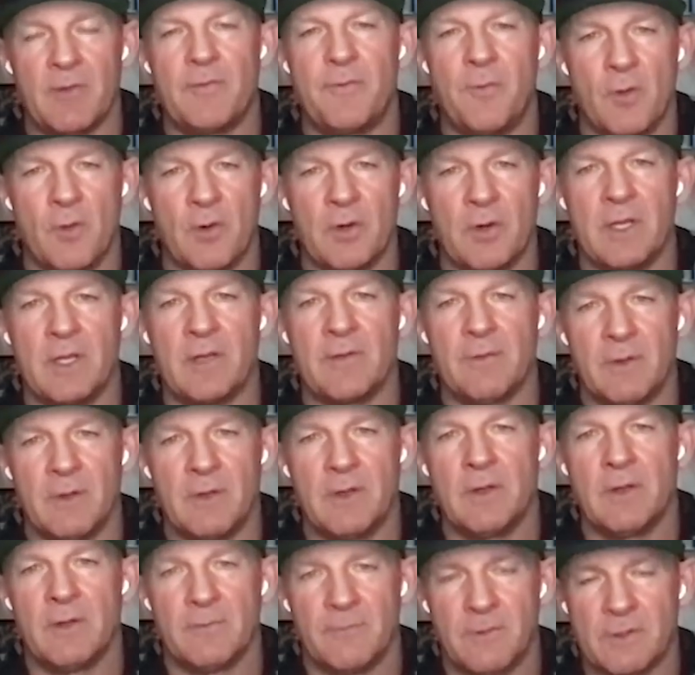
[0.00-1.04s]
for you
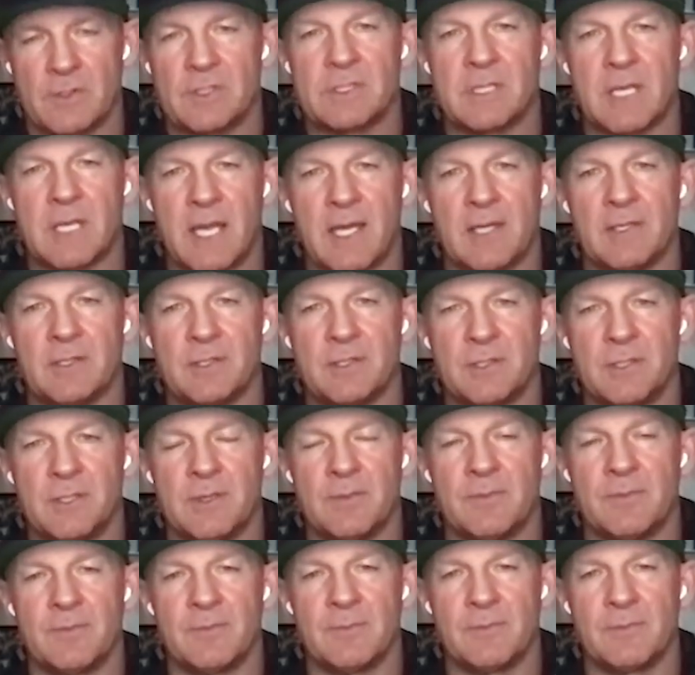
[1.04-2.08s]
versus against you.
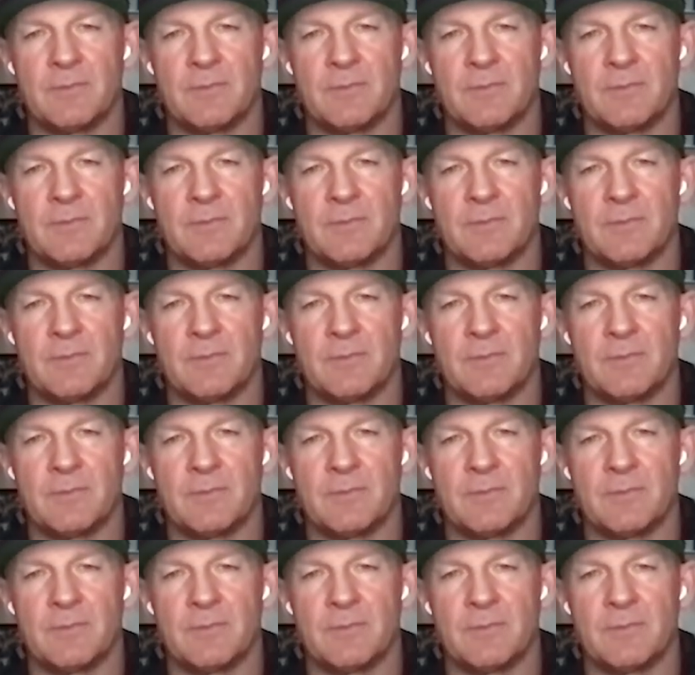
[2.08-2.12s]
